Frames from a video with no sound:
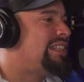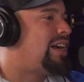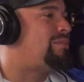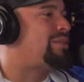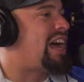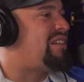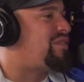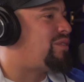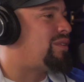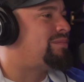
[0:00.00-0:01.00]
a
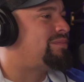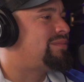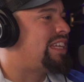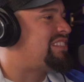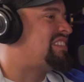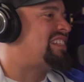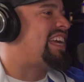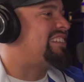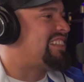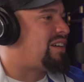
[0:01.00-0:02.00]
platform that
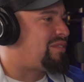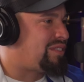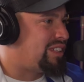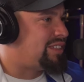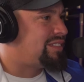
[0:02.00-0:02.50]
stands out for you?